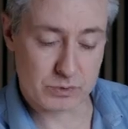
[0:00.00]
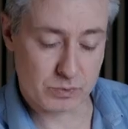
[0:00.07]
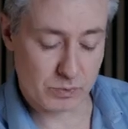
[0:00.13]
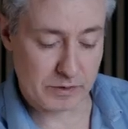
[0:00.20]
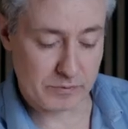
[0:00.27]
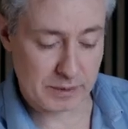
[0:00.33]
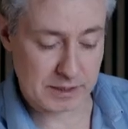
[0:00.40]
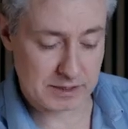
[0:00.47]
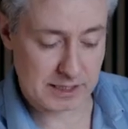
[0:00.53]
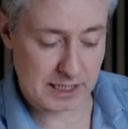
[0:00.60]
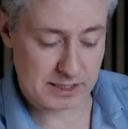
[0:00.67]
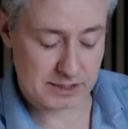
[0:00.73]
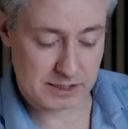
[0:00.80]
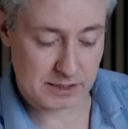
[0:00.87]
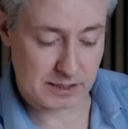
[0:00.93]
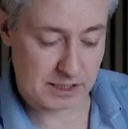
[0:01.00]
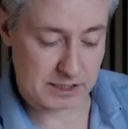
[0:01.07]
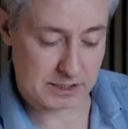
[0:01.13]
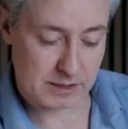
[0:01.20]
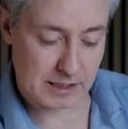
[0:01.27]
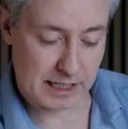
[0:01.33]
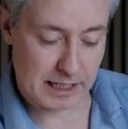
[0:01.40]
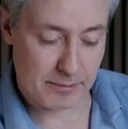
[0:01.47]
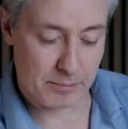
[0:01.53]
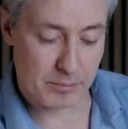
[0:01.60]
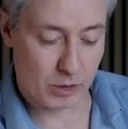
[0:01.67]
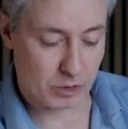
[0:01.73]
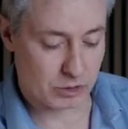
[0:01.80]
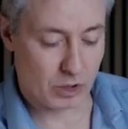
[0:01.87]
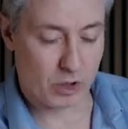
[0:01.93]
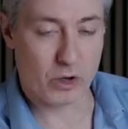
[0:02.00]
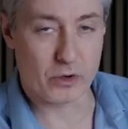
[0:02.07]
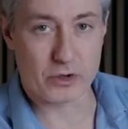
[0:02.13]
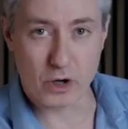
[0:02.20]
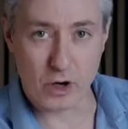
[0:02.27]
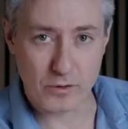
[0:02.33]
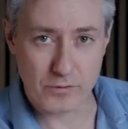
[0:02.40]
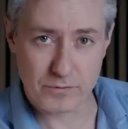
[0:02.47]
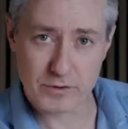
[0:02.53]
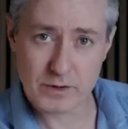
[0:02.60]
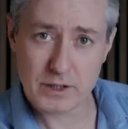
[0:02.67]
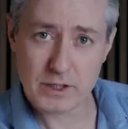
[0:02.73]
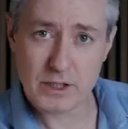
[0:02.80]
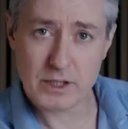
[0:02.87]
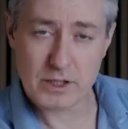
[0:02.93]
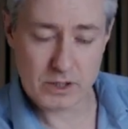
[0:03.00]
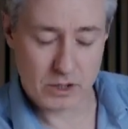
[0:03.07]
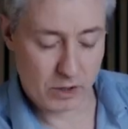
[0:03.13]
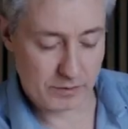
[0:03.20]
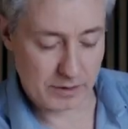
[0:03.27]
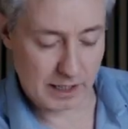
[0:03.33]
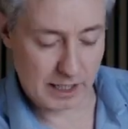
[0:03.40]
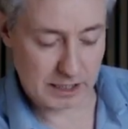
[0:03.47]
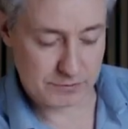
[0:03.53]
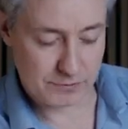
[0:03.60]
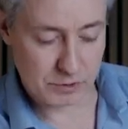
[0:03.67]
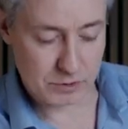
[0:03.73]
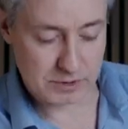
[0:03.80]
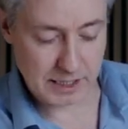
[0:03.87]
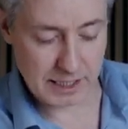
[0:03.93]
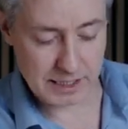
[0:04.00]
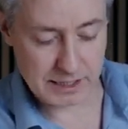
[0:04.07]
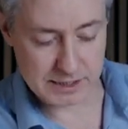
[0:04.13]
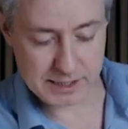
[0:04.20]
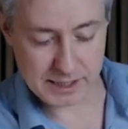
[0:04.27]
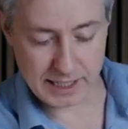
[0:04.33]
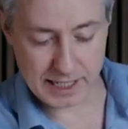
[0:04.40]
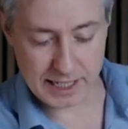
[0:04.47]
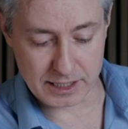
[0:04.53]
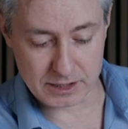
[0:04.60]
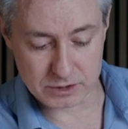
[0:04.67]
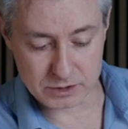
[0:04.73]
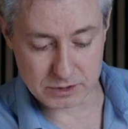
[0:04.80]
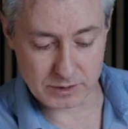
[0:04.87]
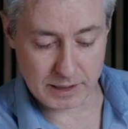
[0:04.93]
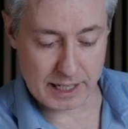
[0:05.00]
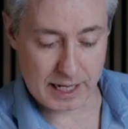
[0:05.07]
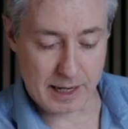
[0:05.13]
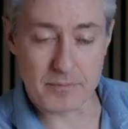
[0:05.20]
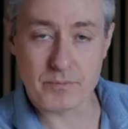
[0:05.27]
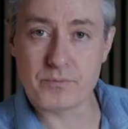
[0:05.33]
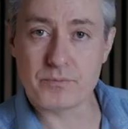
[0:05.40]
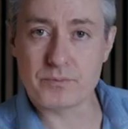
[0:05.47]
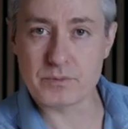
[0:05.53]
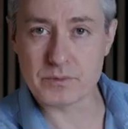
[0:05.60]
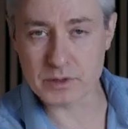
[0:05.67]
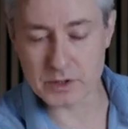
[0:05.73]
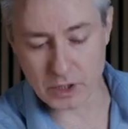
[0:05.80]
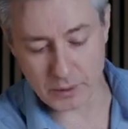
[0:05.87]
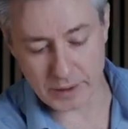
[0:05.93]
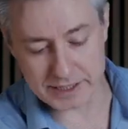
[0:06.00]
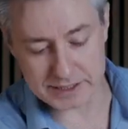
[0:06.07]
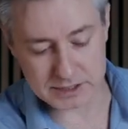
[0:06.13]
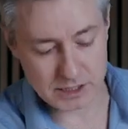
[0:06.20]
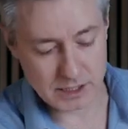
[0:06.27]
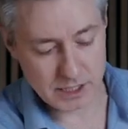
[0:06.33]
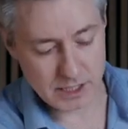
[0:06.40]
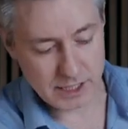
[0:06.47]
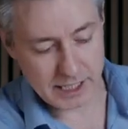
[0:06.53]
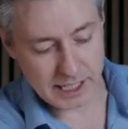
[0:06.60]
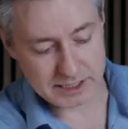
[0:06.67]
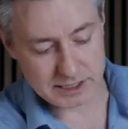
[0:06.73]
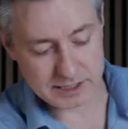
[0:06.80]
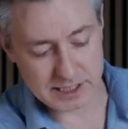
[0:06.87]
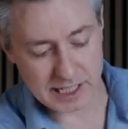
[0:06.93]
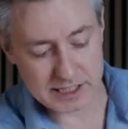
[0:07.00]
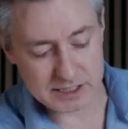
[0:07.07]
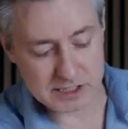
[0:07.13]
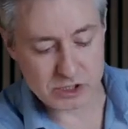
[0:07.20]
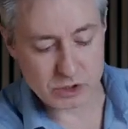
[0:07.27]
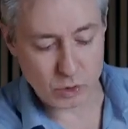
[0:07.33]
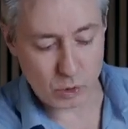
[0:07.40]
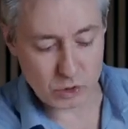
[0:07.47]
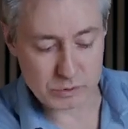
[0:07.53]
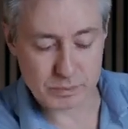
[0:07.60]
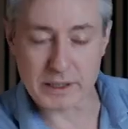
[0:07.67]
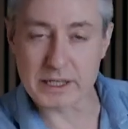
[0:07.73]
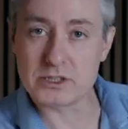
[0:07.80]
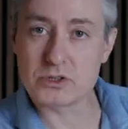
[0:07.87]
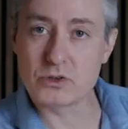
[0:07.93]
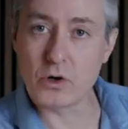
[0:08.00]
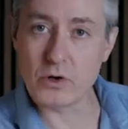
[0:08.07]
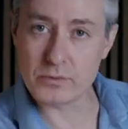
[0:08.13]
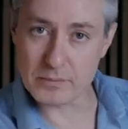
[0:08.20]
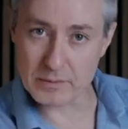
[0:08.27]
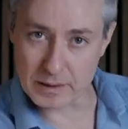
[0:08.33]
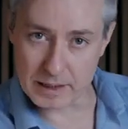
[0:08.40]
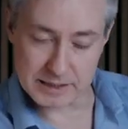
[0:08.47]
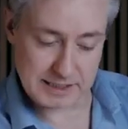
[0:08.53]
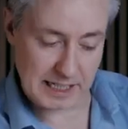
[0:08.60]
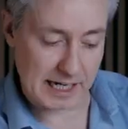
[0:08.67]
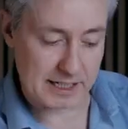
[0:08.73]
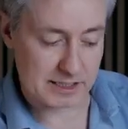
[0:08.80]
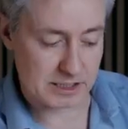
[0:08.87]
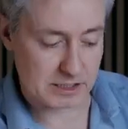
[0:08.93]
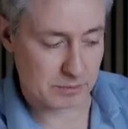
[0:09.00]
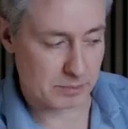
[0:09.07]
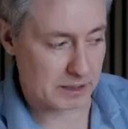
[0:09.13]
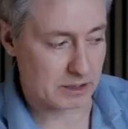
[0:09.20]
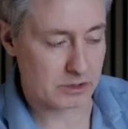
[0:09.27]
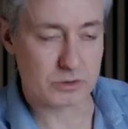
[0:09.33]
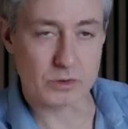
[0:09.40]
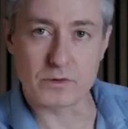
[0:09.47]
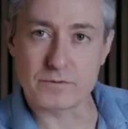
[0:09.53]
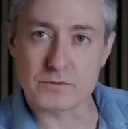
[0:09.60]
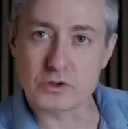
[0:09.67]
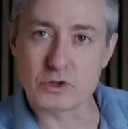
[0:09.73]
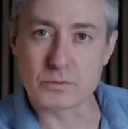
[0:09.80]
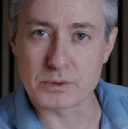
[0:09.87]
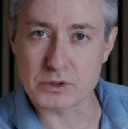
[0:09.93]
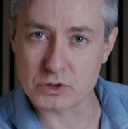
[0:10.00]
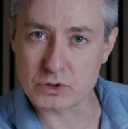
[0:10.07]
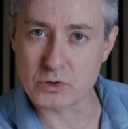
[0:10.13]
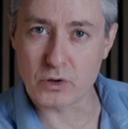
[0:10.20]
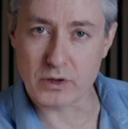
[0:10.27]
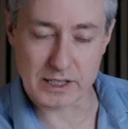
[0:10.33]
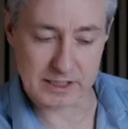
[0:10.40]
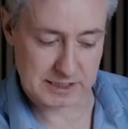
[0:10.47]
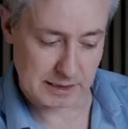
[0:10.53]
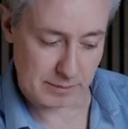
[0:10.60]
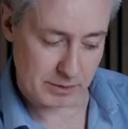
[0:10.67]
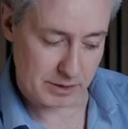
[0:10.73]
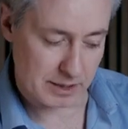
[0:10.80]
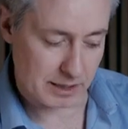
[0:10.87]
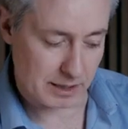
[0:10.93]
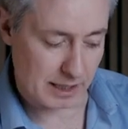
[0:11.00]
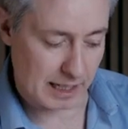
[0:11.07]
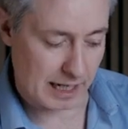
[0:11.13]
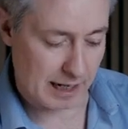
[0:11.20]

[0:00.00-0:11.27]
We've been testing this bottle on and off over the last few days, and it's a tasty sauce, but it's not intended to be sort of super strong like some of the